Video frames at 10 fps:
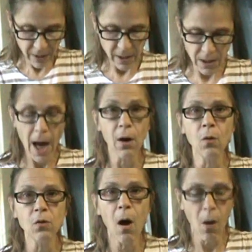Because I
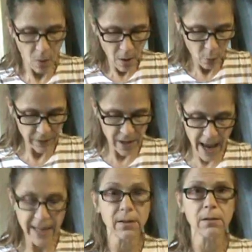don't know when the
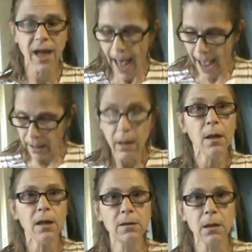next attack
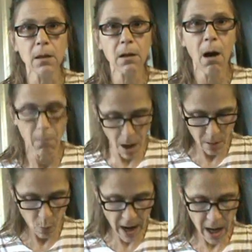is going to come
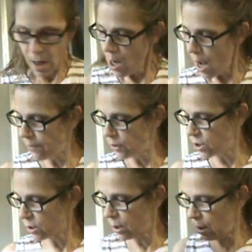my way and they're
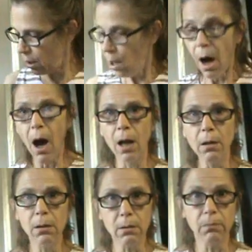just going
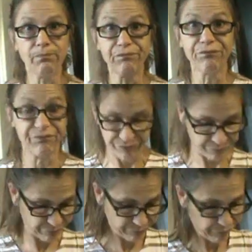to
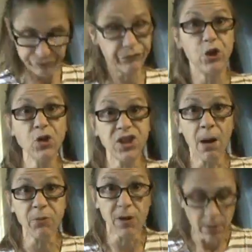do
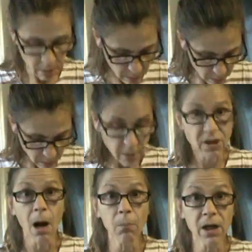something.
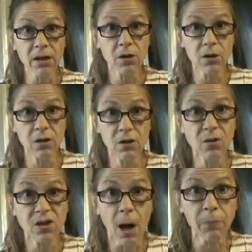Somebody's going to
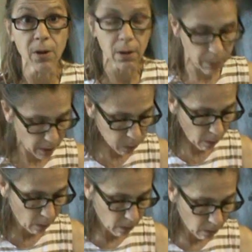do something,
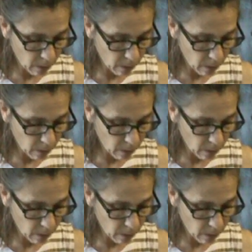people.